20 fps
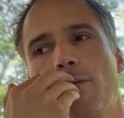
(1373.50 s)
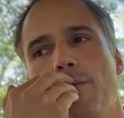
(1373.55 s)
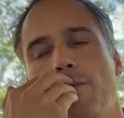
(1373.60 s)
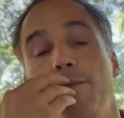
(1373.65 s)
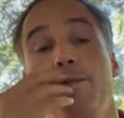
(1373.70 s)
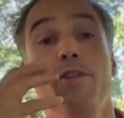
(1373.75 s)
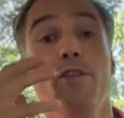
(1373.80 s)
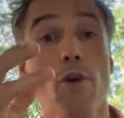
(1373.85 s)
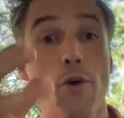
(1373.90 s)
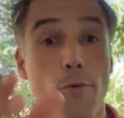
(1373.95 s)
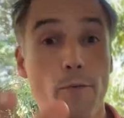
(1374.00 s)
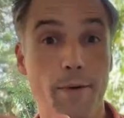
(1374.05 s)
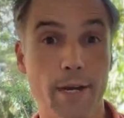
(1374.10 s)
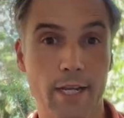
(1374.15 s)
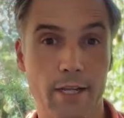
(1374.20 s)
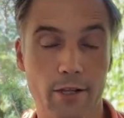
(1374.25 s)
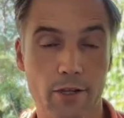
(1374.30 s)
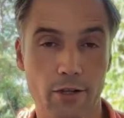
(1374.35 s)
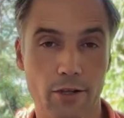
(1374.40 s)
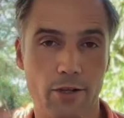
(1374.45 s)

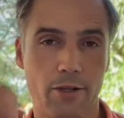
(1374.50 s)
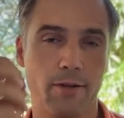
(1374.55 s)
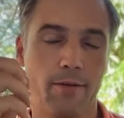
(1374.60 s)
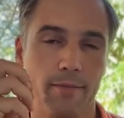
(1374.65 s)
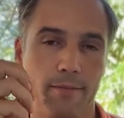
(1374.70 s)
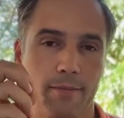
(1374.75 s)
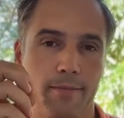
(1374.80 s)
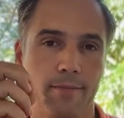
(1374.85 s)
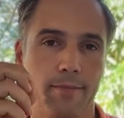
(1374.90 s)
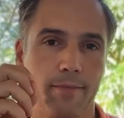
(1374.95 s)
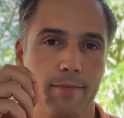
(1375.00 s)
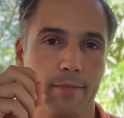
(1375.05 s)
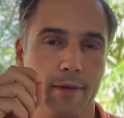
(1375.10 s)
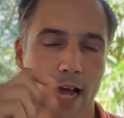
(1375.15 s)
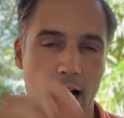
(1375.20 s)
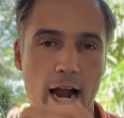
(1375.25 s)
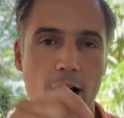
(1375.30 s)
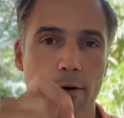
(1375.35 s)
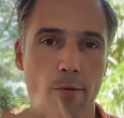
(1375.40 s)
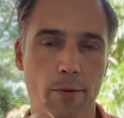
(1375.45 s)
nourish
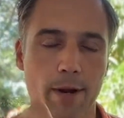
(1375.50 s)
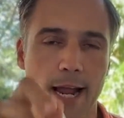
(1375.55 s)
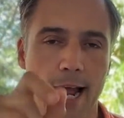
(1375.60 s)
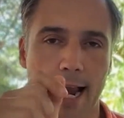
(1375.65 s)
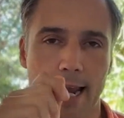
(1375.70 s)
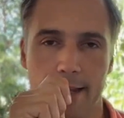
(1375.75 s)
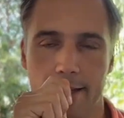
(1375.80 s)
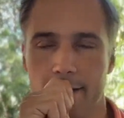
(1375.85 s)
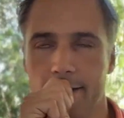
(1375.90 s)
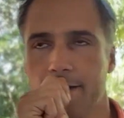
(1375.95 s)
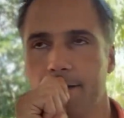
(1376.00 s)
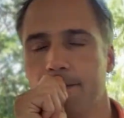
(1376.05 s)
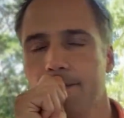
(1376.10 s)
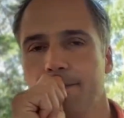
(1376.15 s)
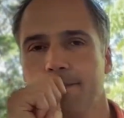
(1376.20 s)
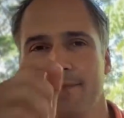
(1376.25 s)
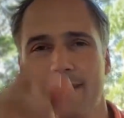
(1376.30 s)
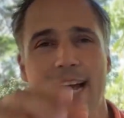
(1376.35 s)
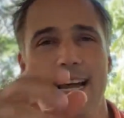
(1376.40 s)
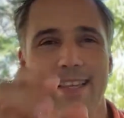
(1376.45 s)
our reality.
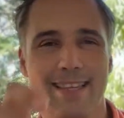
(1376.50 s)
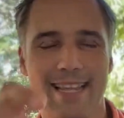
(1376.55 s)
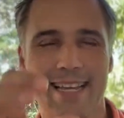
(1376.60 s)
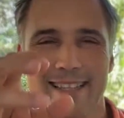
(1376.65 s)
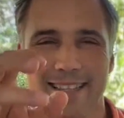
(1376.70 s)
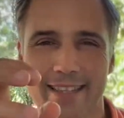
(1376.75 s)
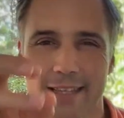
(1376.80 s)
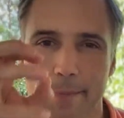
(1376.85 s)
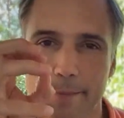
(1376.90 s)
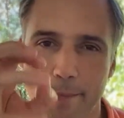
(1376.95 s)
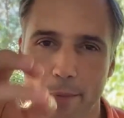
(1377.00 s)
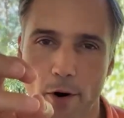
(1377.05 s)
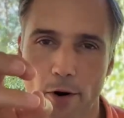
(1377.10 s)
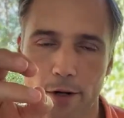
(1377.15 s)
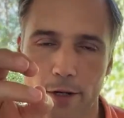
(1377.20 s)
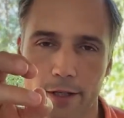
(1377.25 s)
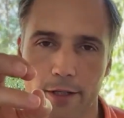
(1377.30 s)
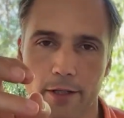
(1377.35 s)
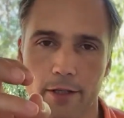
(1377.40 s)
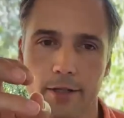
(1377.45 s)
That's the
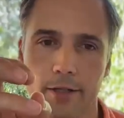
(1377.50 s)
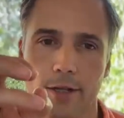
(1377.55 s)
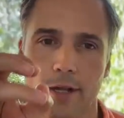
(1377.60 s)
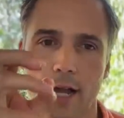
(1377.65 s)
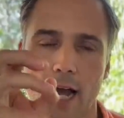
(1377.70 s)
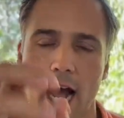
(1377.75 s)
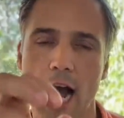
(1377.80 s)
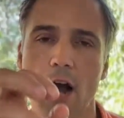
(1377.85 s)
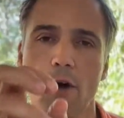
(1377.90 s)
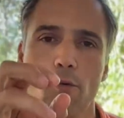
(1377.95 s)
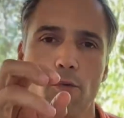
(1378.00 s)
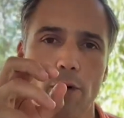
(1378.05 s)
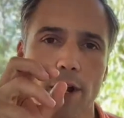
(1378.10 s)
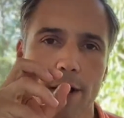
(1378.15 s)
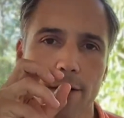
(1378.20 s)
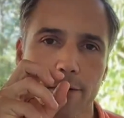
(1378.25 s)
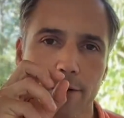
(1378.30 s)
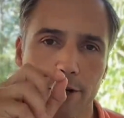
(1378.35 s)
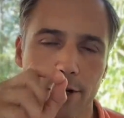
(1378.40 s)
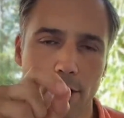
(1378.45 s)
point, how
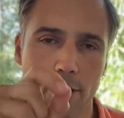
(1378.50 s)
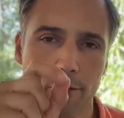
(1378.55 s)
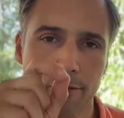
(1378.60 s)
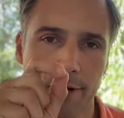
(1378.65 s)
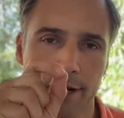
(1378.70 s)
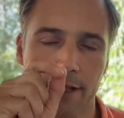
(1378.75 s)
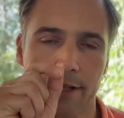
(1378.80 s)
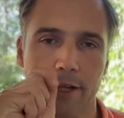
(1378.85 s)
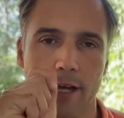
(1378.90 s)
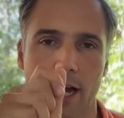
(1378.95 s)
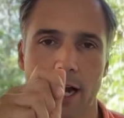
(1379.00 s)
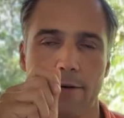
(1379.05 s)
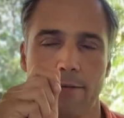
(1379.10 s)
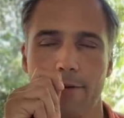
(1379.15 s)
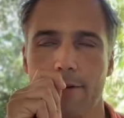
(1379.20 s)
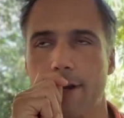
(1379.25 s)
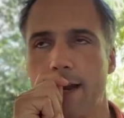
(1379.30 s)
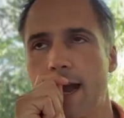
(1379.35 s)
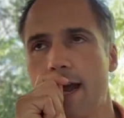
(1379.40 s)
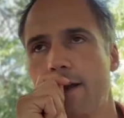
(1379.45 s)
we nourish
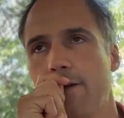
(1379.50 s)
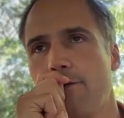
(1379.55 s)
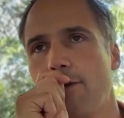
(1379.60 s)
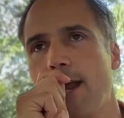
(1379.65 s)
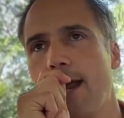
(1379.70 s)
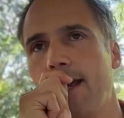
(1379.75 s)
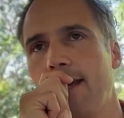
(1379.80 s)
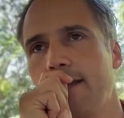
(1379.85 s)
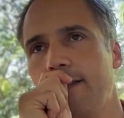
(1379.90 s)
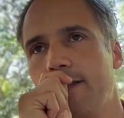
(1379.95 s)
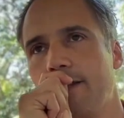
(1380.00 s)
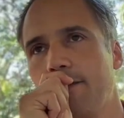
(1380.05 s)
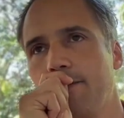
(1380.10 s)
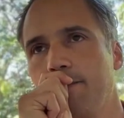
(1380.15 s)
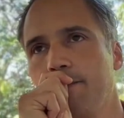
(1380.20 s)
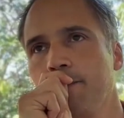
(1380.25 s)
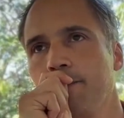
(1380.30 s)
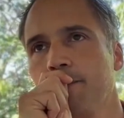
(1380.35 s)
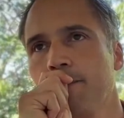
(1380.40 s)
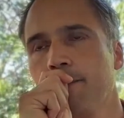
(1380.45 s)
our reality.
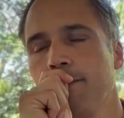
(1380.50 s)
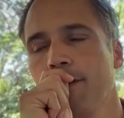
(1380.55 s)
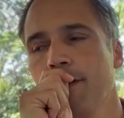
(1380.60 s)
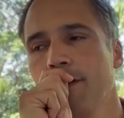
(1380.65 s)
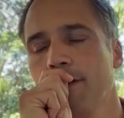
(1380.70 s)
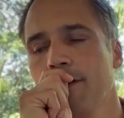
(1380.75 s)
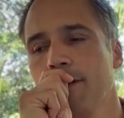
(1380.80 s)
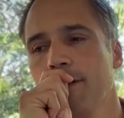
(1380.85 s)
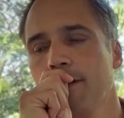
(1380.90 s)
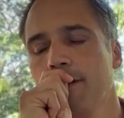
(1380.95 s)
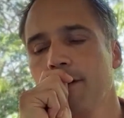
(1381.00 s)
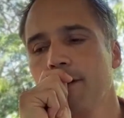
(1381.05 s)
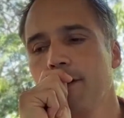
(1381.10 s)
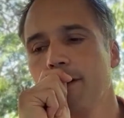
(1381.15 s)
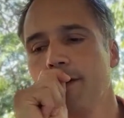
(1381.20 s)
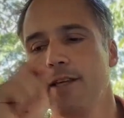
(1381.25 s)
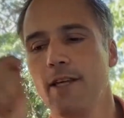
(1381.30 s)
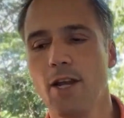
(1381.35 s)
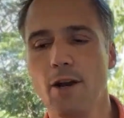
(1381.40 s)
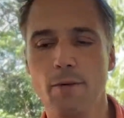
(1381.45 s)

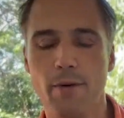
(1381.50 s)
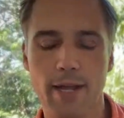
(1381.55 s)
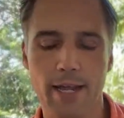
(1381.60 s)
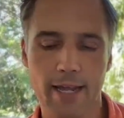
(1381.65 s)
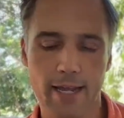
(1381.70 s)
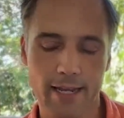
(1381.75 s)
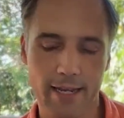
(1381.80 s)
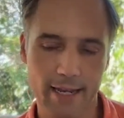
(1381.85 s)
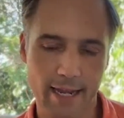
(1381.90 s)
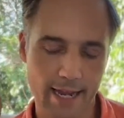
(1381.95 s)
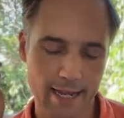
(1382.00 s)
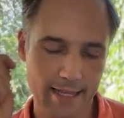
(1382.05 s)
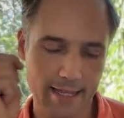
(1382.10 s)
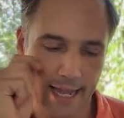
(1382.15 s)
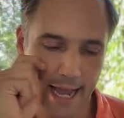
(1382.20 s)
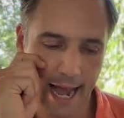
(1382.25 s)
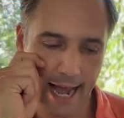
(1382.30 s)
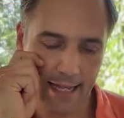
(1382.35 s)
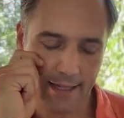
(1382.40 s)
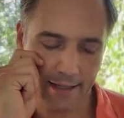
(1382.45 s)
You know, in
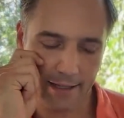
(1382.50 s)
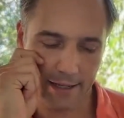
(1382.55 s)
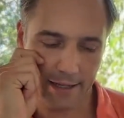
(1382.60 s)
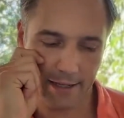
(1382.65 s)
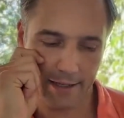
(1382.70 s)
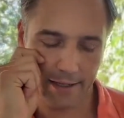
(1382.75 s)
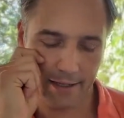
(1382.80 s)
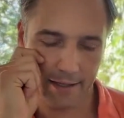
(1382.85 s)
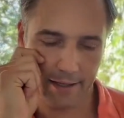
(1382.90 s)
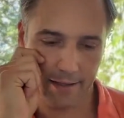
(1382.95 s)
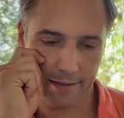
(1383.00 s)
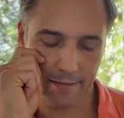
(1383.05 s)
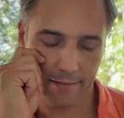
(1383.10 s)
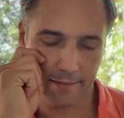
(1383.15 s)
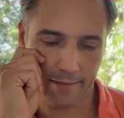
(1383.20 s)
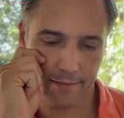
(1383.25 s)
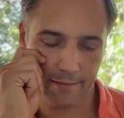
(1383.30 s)
the Andes,